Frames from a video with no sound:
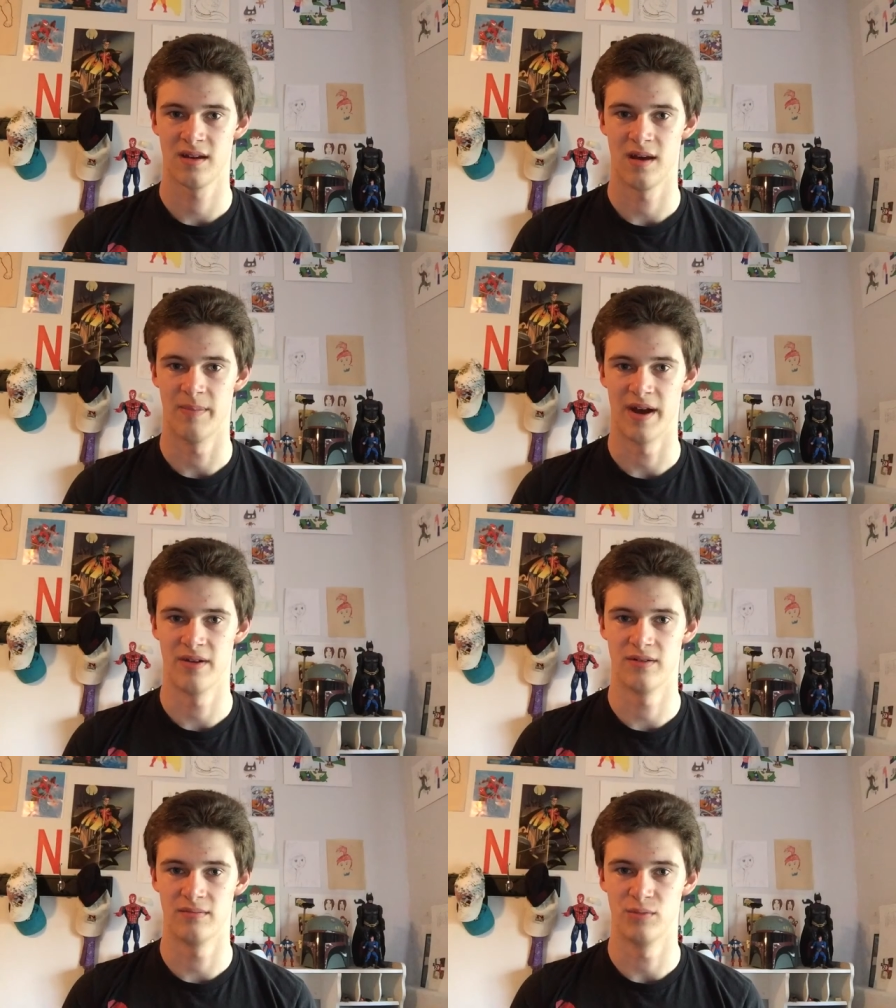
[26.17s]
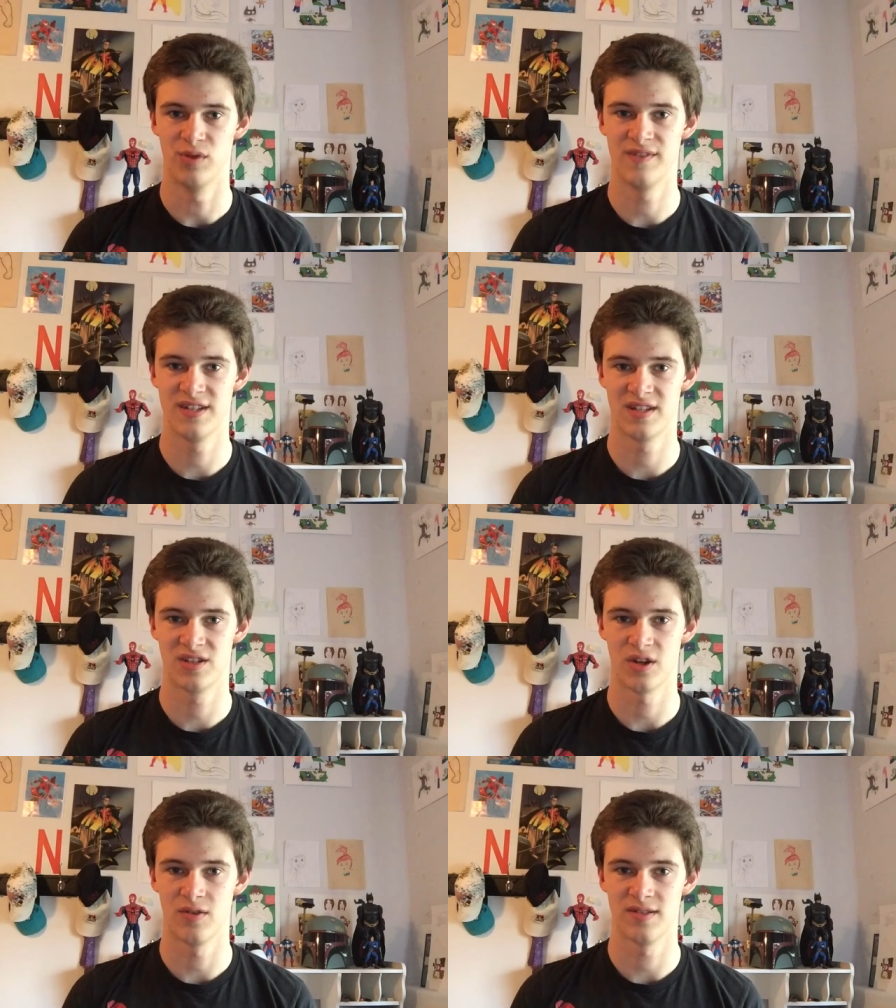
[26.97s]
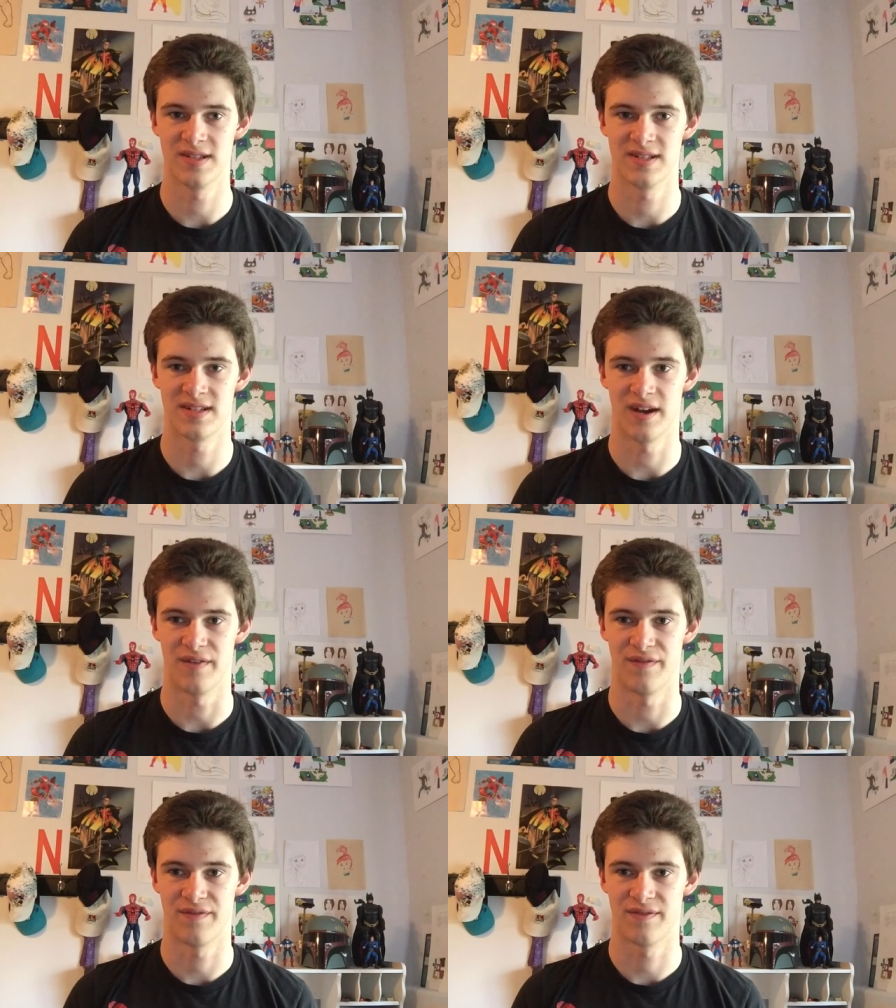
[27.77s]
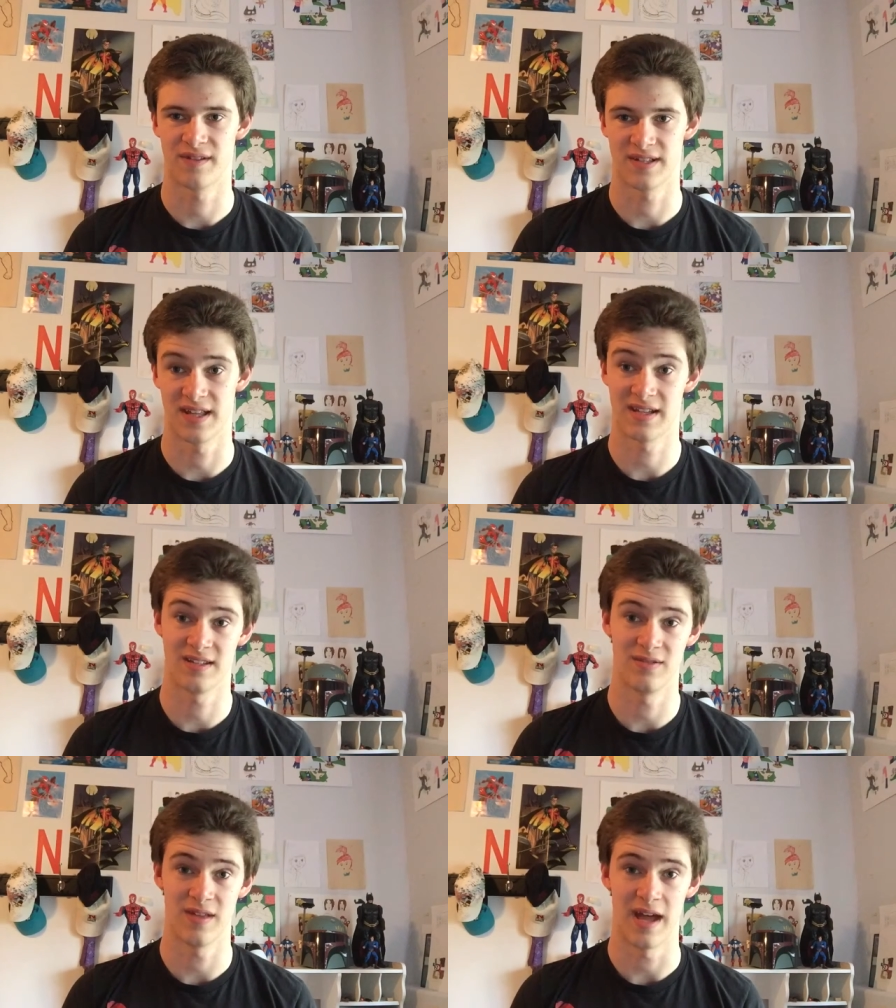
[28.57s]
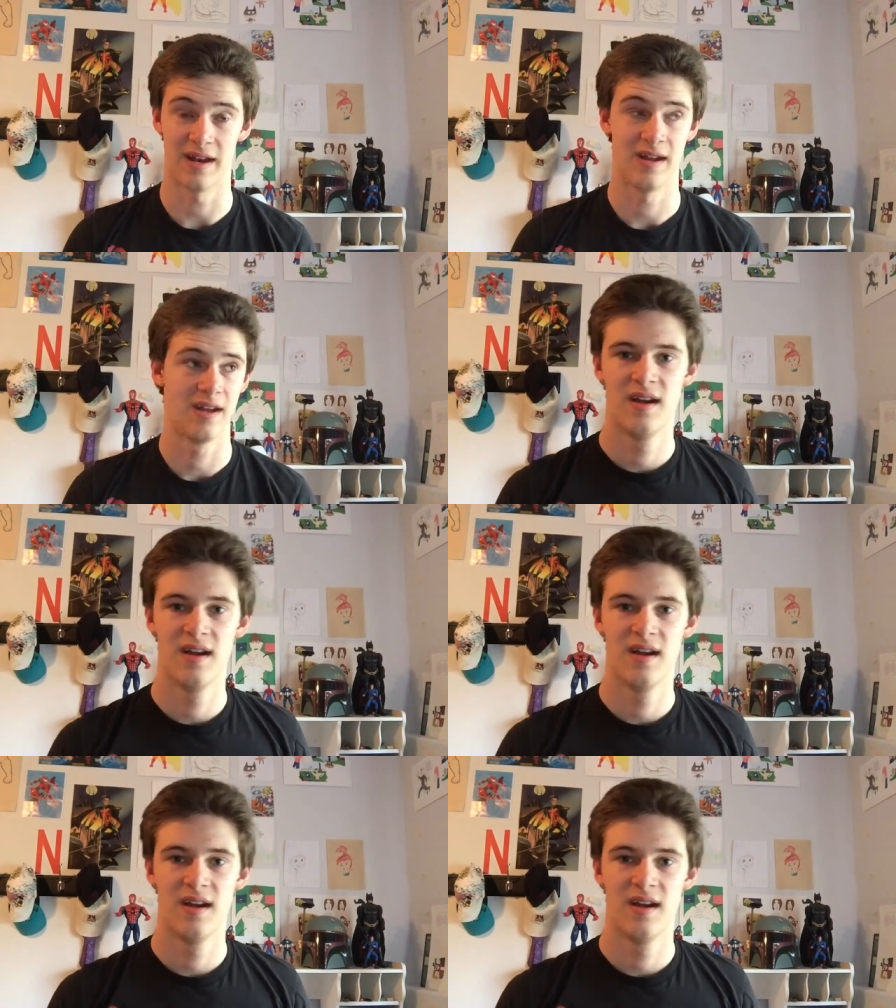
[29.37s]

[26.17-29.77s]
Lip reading: about movies and shows and stuff, because I like to do that.